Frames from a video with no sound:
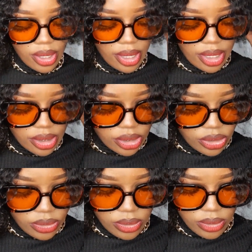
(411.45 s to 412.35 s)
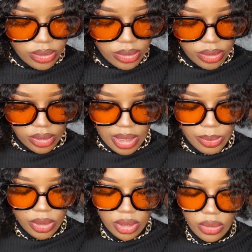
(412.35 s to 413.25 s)
And yeah, I'm
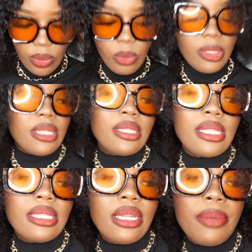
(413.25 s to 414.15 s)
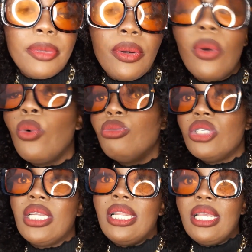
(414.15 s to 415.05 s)
just at home. It's a Saturday. I'm at home
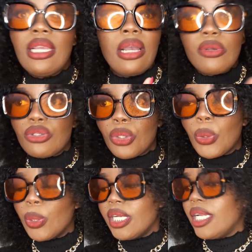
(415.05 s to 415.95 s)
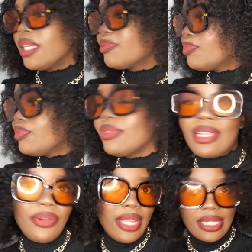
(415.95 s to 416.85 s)
chilling. I was recording,
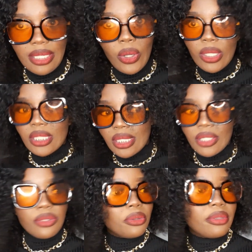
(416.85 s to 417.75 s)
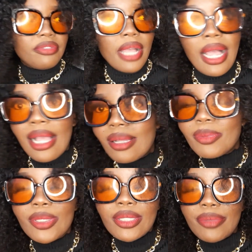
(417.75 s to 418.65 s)
creating content, you know, the
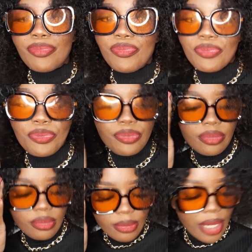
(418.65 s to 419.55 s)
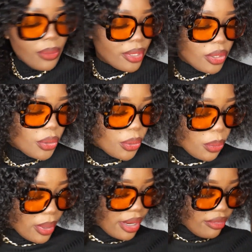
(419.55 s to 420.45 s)
vibes, looking cute or
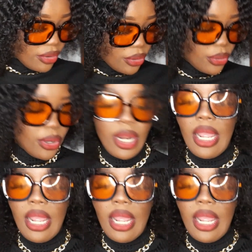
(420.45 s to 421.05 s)
whatever.